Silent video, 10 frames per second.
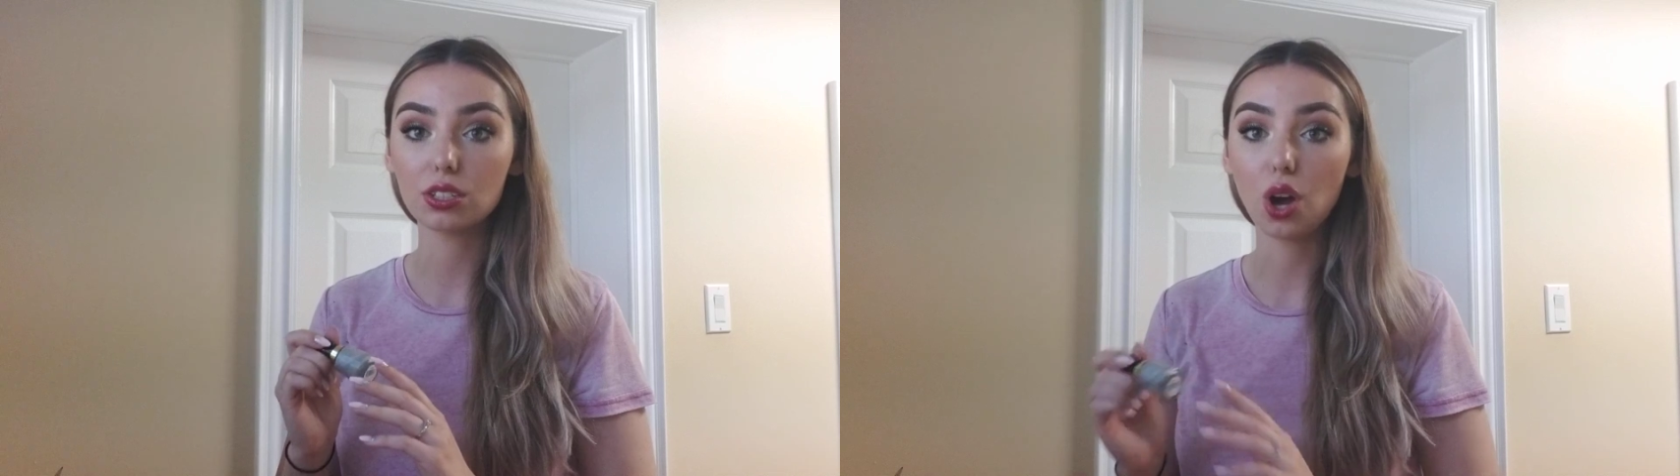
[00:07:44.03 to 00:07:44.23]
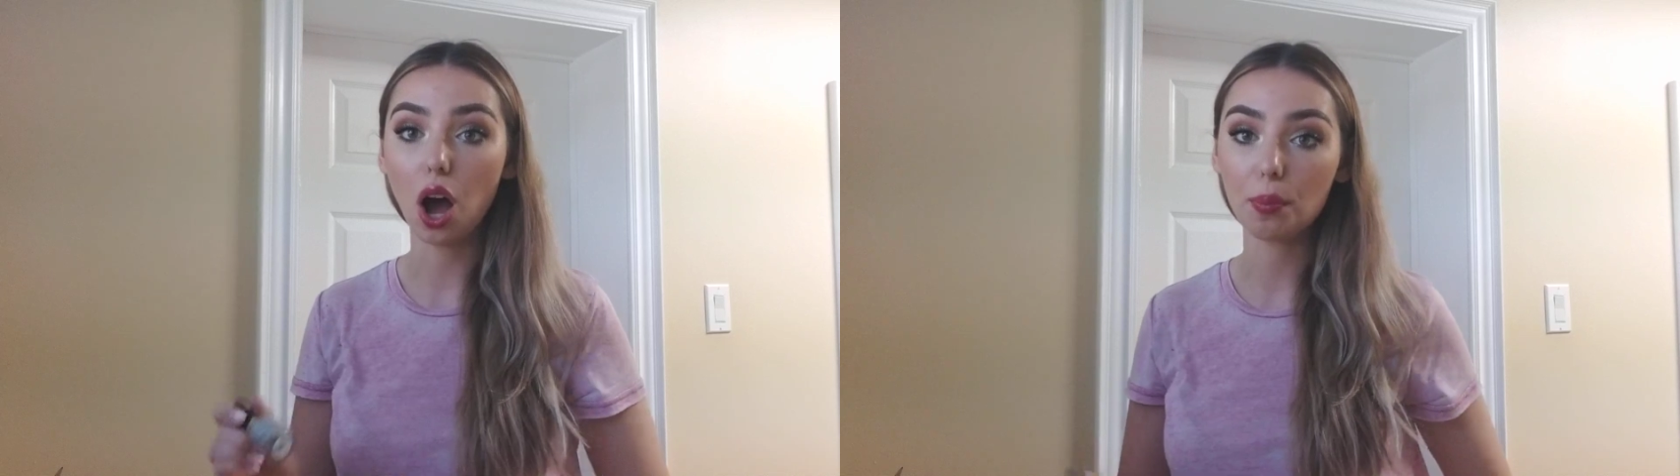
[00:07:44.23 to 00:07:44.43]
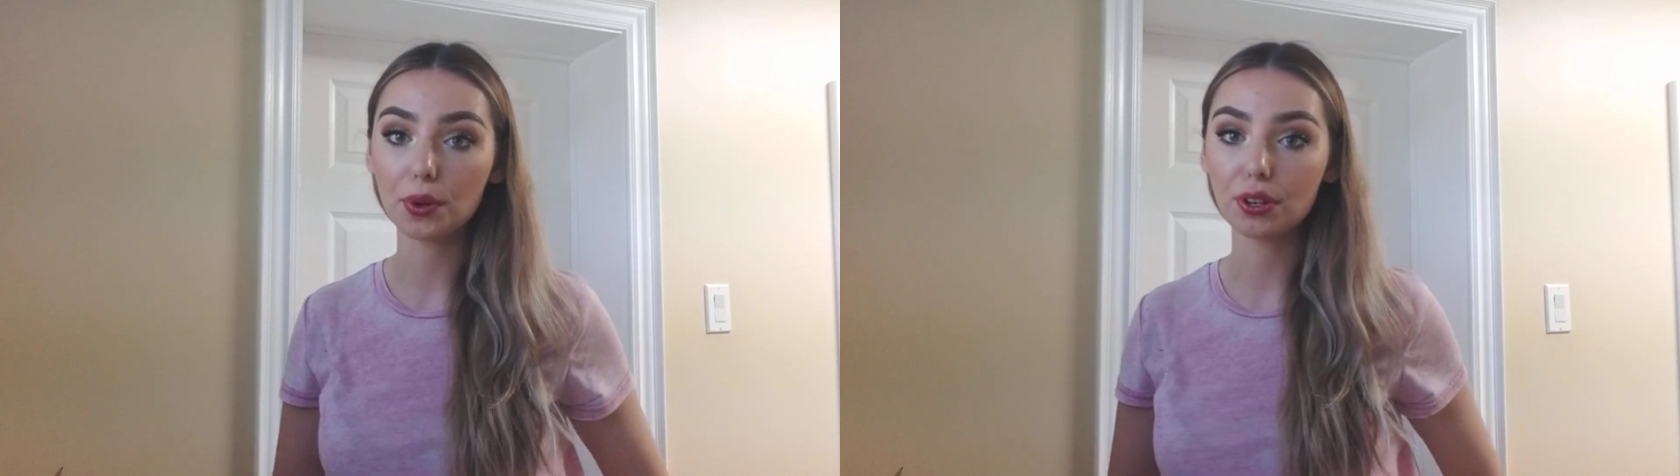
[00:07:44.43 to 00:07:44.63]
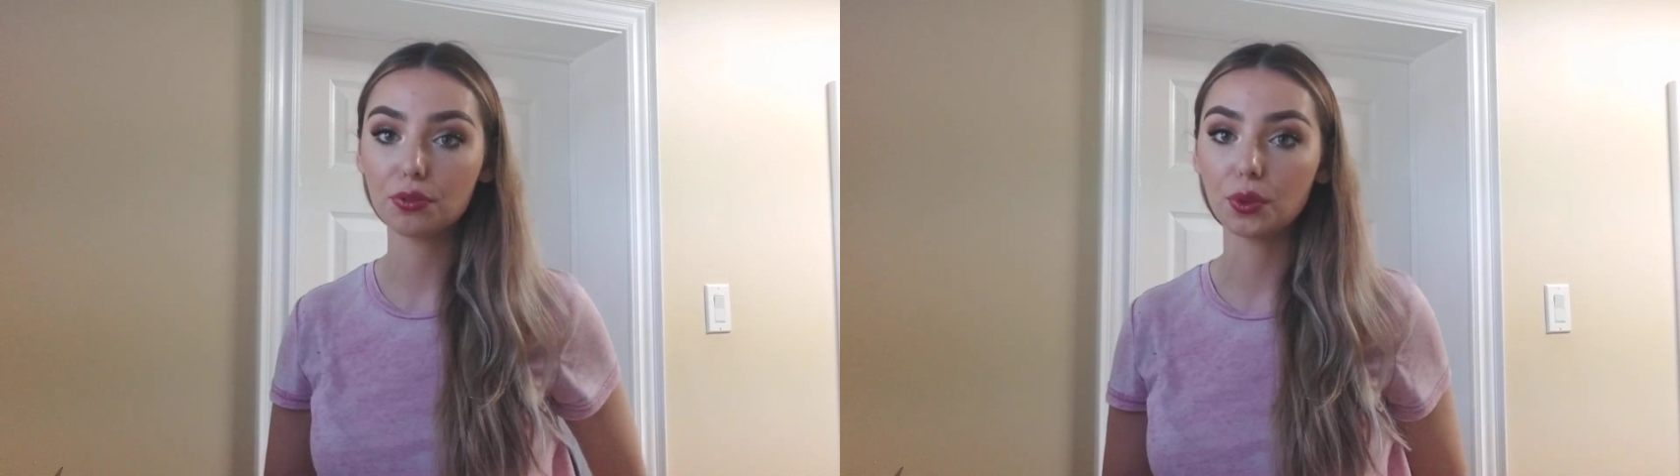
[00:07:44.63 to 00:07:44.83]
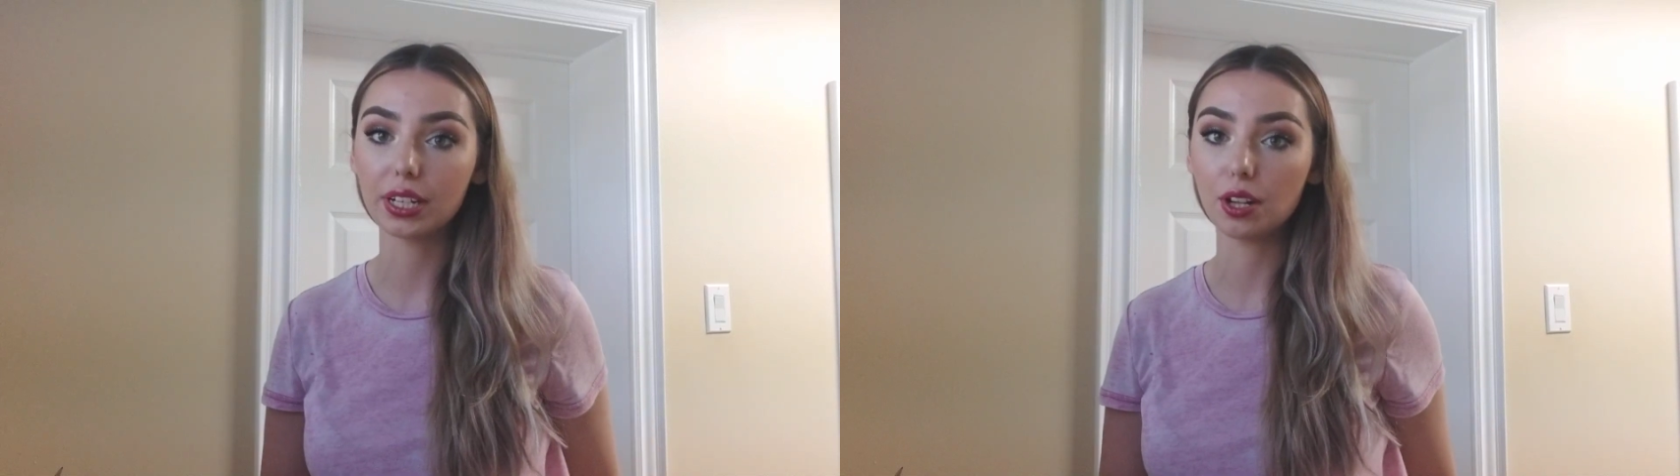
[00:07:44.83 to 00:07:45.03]
topper
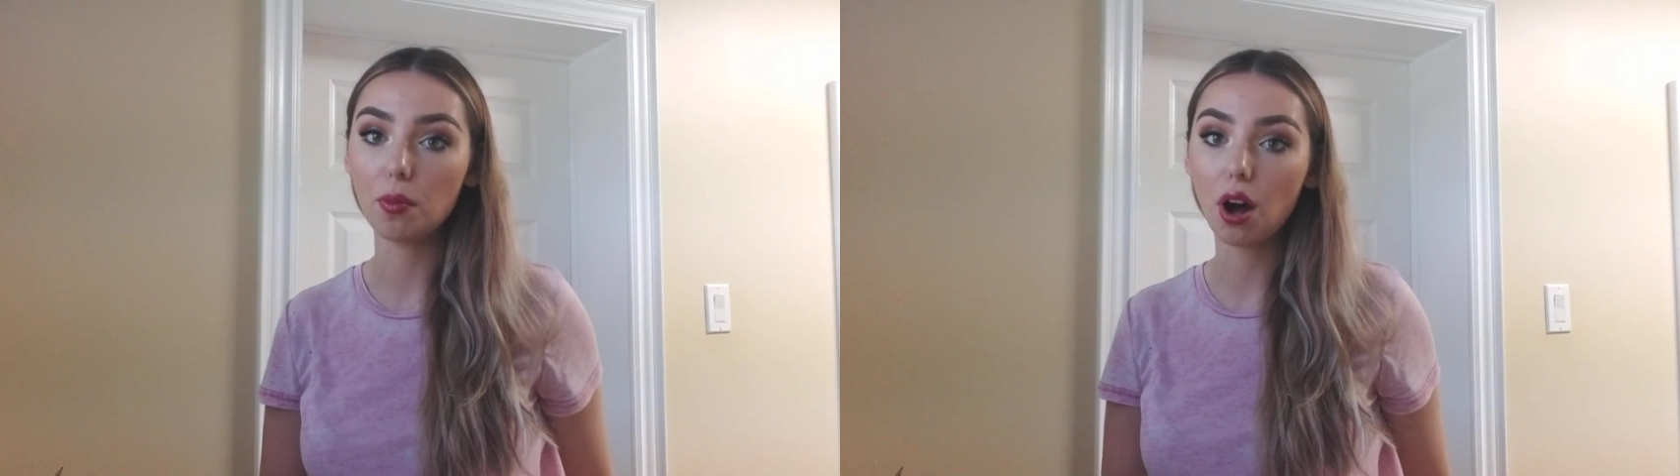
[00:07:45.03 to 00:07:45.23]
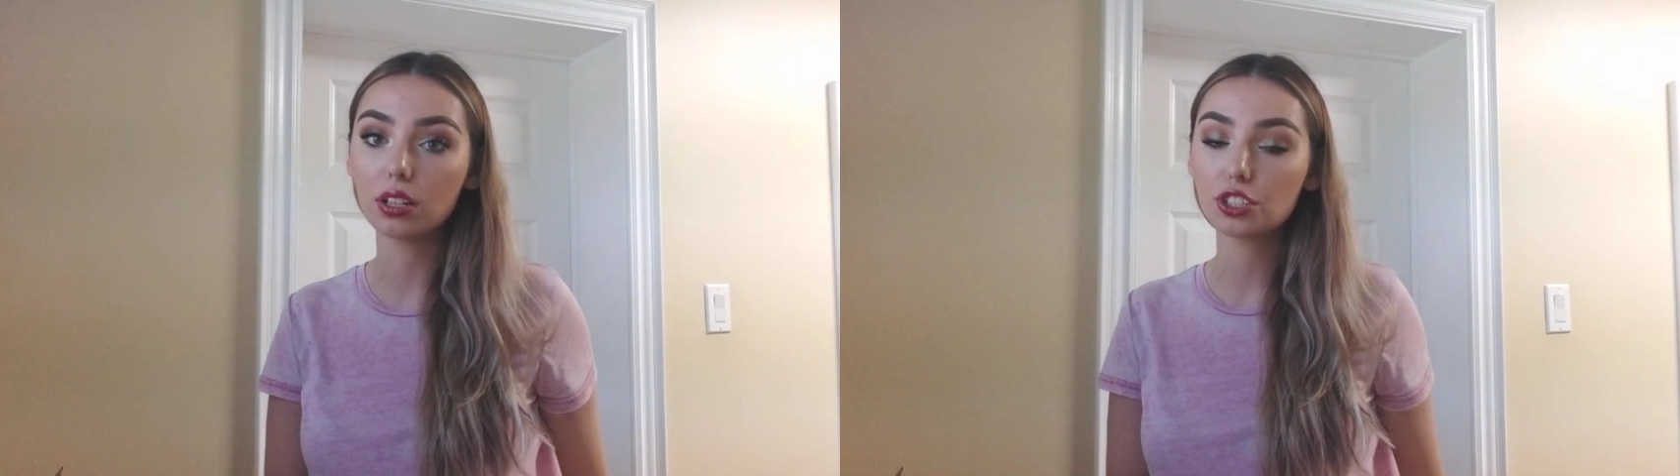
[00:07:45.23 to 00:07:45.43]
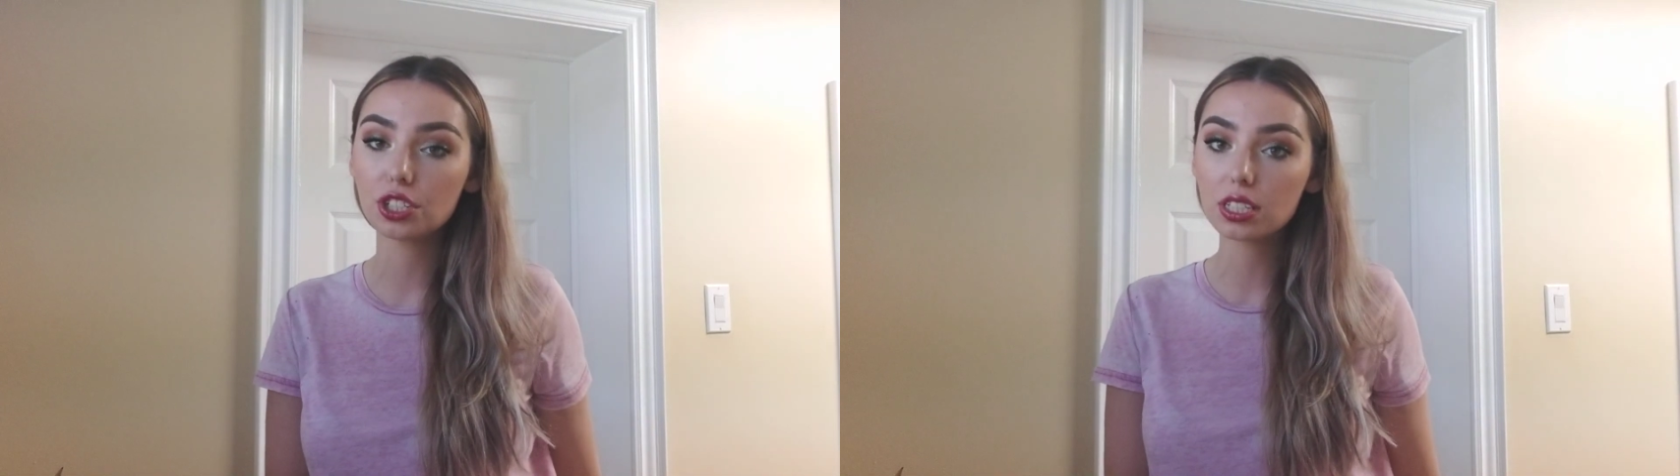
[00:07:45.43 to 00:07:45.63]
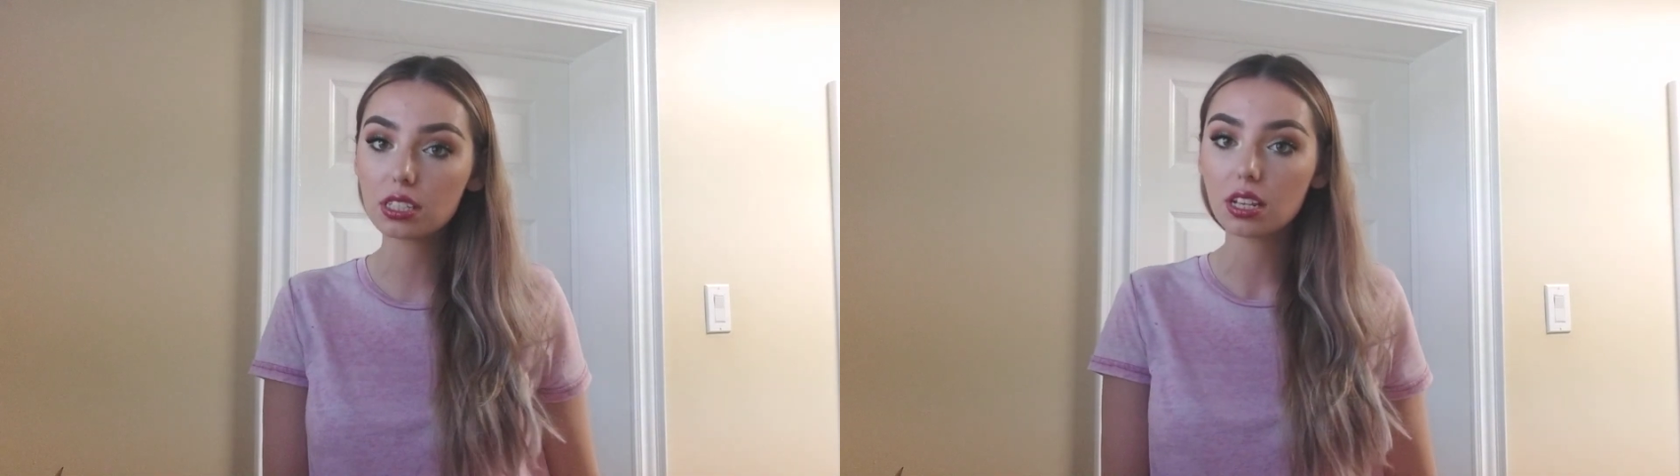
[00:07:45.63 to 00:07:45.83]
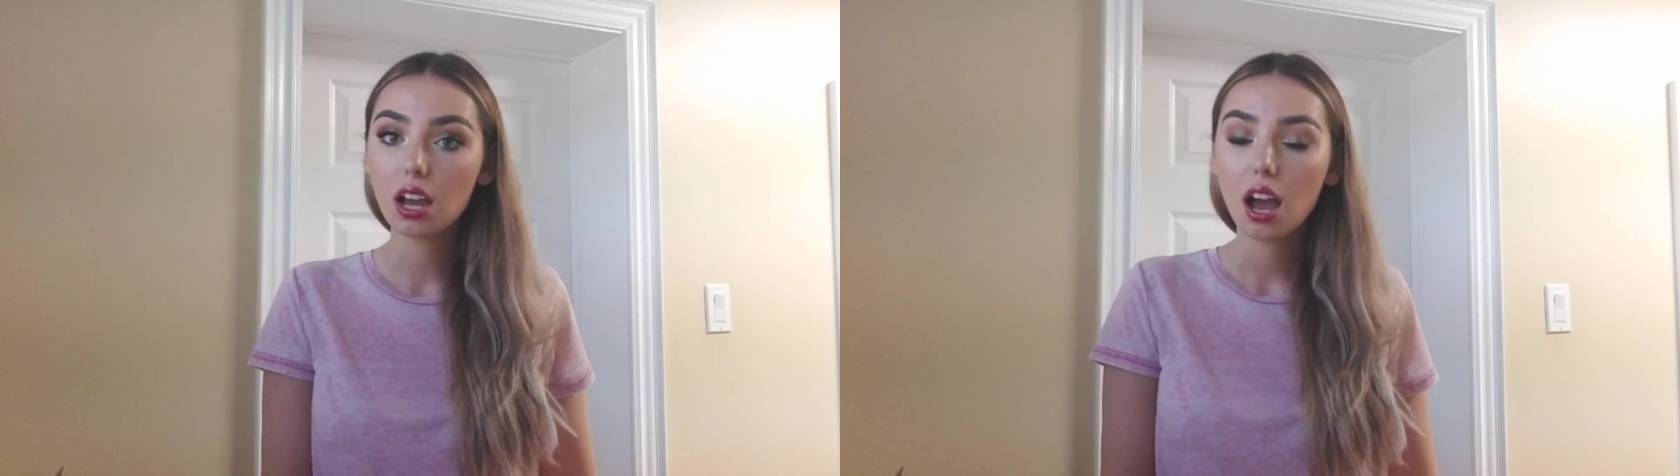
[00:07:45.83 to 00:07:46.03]
for nail polishes.